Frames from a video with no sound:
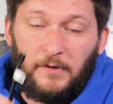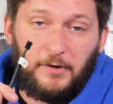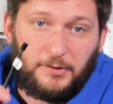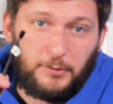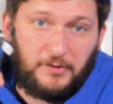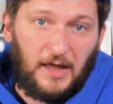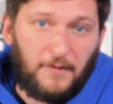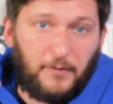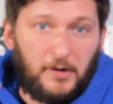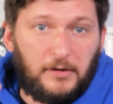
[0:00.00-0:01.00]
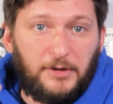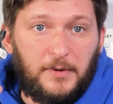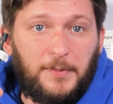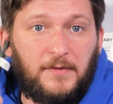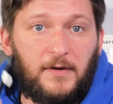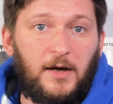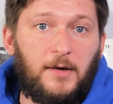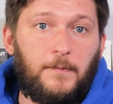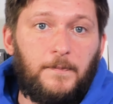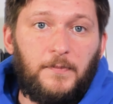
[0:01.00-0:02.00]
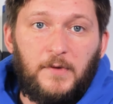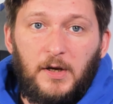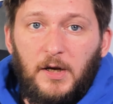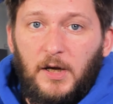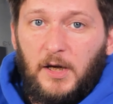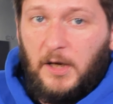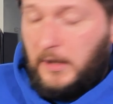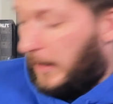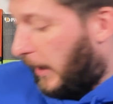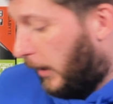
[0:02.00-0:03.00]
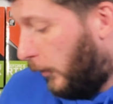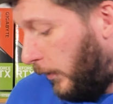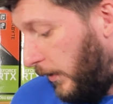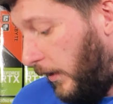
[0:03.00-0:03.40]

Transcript: This should definitely be PWM. Now,